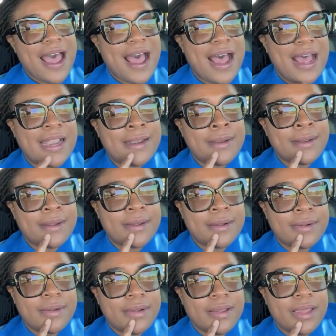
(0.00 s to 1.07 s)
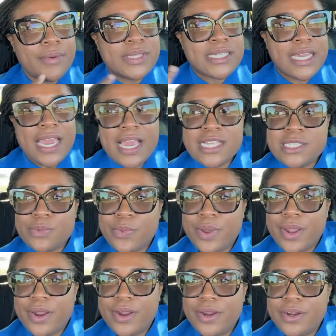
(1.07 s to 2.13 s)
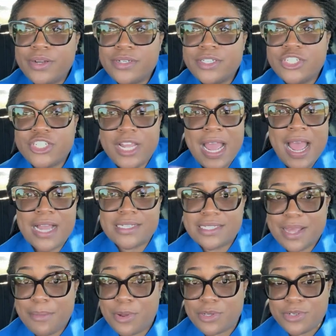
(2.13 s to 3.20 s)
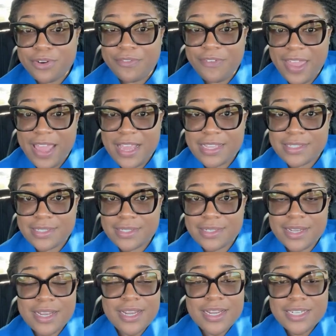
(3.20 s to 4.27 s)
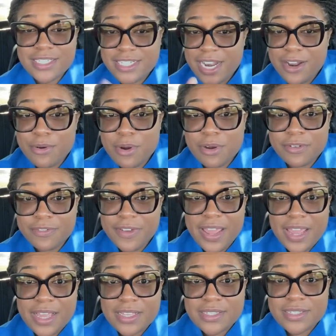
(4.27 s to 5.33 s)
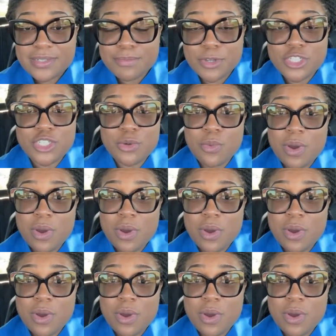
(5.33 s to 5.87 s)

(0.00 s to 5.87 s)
And it was a case where she asked about her face. She had a round face, but she